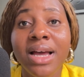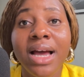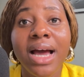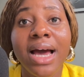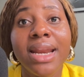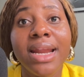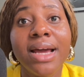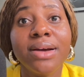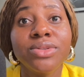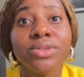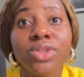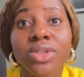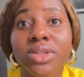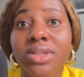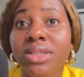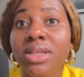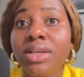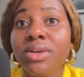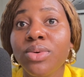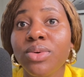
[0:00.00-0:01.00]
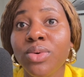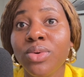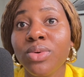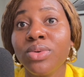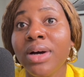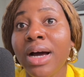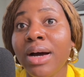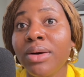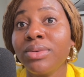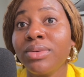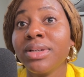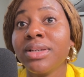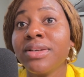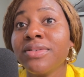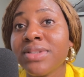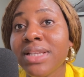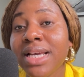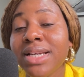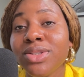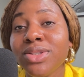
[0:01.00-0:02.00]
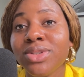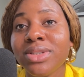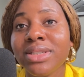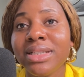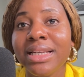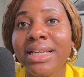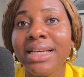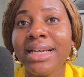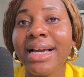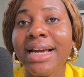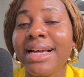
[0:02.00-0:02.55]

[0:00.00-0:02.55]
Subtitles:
And I would just say, oh, send you the link.